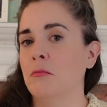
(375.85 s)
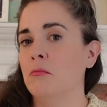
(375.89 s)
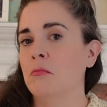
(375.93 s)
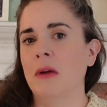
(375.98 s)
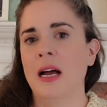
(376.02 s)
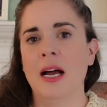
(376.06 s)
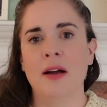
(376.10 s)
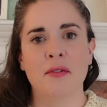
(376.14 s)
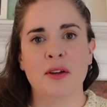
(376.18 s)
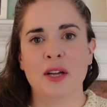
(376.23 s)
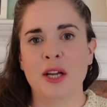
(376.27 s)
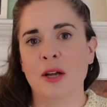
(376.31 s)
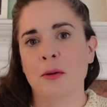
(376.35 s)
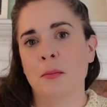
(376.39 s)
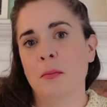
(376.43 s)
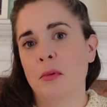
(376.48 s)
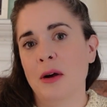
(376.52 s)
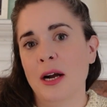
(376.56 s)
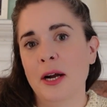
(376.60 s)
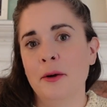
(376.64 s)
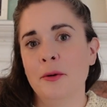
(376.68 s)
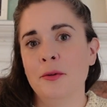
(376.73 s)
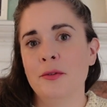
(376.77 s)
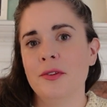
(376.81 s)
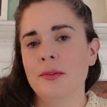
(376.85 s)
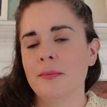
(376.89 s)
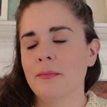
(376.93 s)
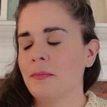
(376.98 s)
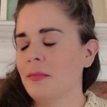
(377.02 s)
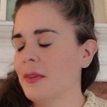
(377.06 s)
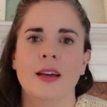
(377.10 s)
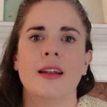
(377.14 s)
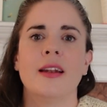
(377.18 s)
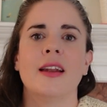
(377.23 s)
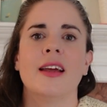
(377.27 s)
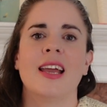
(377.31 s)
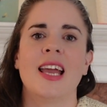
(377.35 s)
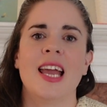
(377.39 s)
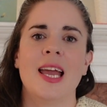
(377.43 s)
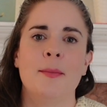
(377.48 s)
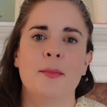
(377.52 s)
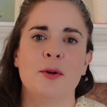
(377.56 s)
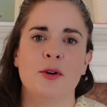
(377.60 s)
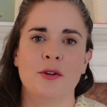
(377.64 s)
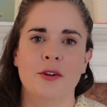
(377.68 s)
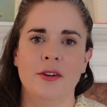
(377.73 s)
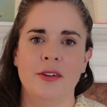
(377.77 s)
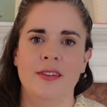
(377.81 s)
having a browse, and I came
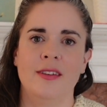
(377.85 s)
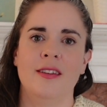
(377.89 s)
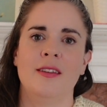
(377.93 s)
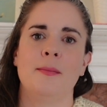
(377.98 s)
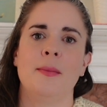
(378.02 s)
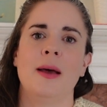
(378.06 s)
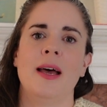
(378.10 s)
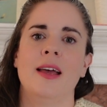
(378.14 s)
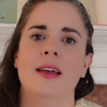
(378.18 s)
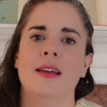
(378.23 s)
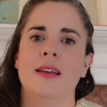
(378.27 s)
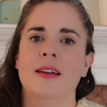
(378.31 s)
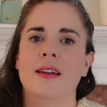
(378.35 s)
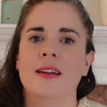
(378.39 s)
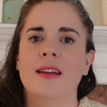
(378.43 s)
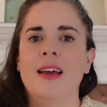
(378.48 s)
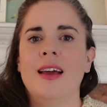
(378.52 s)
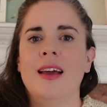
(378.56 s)
across this pattern,